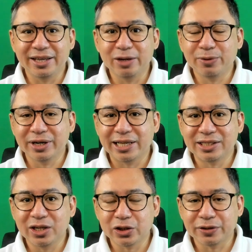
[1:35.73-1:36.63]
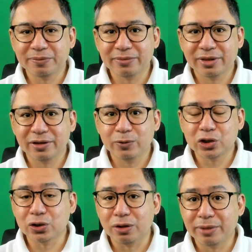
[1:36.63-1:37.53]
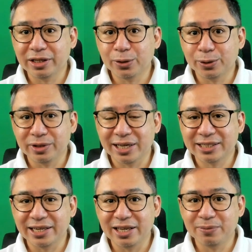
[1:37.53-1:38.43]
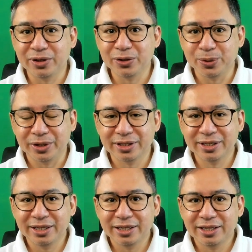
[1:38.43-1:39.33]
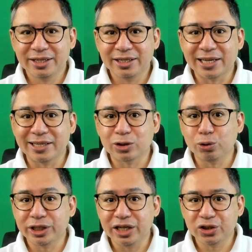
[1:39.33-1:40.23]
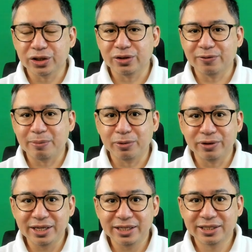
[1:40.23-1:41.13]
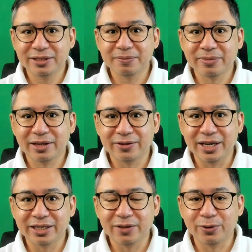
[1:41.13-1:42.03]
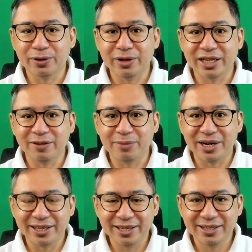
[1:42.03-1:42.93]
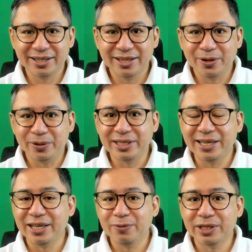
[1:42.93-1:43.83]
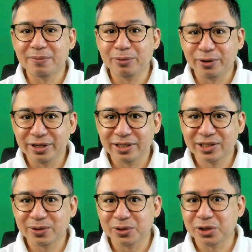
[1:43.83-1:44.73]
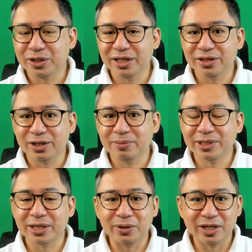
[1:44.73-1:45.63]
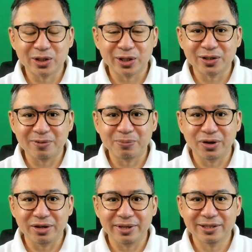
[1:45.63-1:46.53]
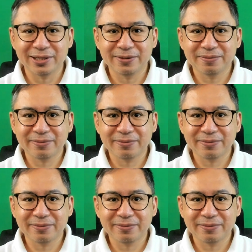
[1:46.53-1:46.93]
A labor organization, which is commonly known as a labor union, is an association of employees created for collective bargaining or dealing with employers concerning terms and conditions of employment.